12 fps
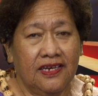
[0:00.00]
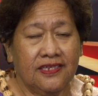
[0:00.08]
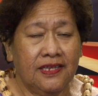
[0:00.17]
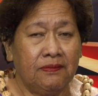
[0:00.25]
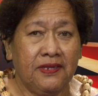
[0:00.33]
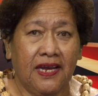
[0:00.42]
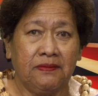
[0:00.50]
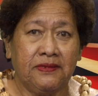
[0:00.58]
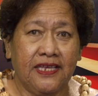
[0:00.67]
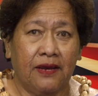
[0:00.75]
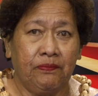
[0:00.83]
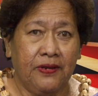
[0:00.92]
Sometimes
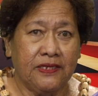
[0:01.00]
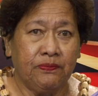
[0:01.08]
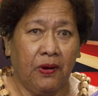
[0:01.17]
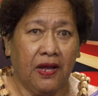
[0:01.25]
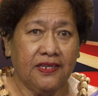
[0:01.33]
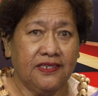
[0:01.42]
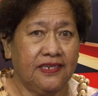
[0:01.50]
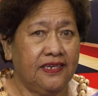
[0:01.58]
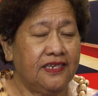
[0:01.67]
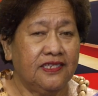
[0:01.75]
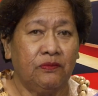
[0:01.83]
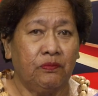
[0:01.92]
that best policy
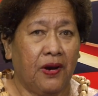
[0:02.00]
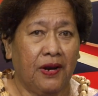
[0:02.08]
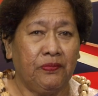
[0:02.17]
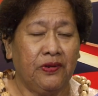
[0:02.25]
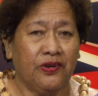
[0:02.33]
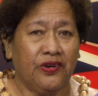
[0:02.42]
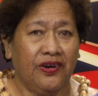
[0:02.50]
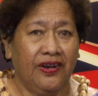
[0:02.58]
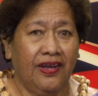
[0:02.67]
isn't popular.